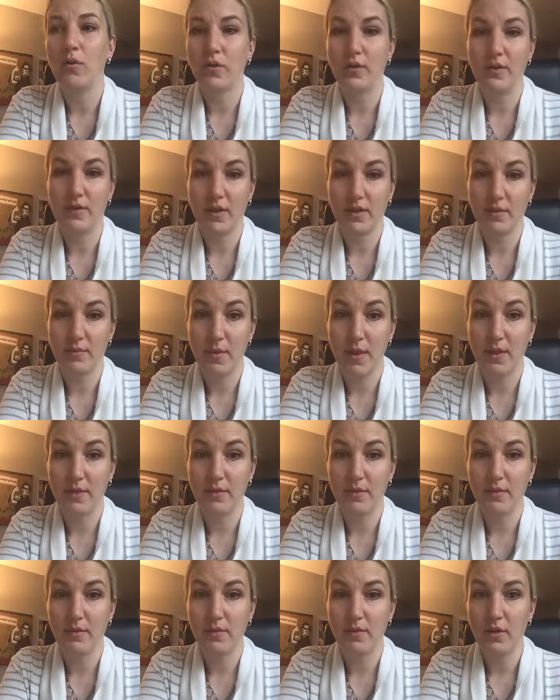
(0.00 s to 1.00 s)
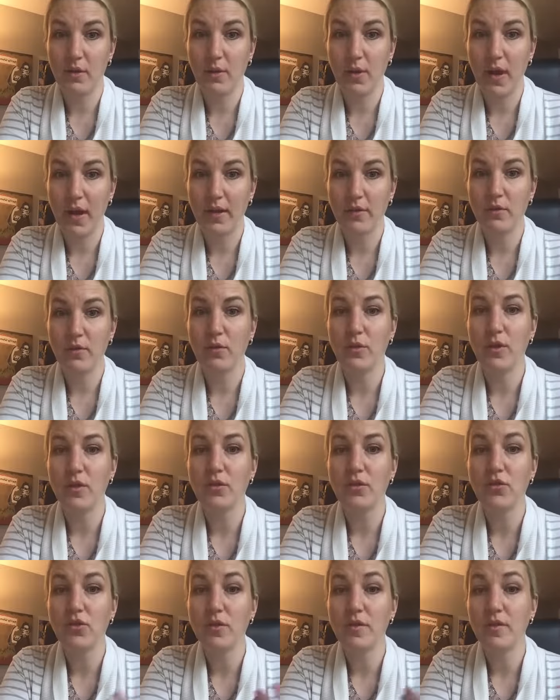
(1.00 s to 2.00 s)
6 months. Okay, so these
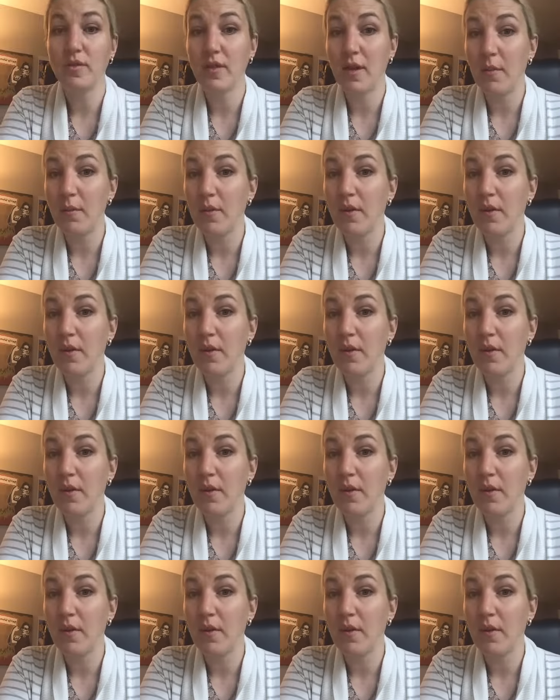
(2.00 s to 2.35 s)
are just some